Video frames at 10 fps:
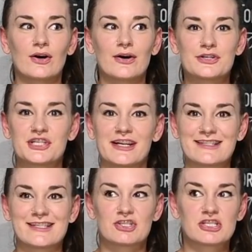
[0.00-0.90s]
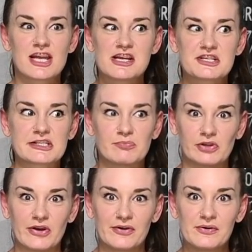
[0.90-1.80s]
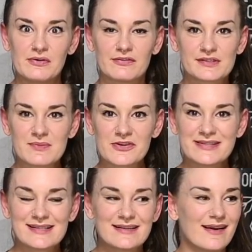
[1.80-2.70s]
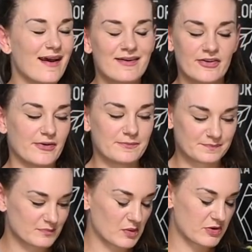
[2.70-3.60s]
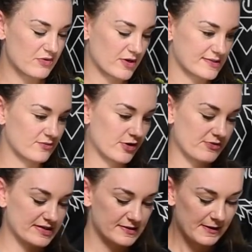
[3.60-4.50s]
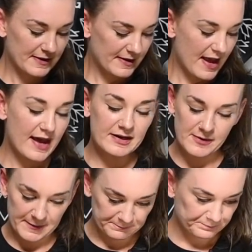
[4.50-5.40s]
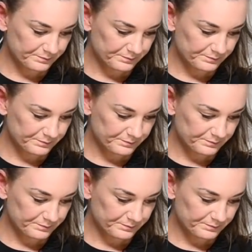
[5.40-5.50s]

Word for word: oh shit, is it just gonna explode for some reason? I don't know. My brain works in weird ways. Anyway,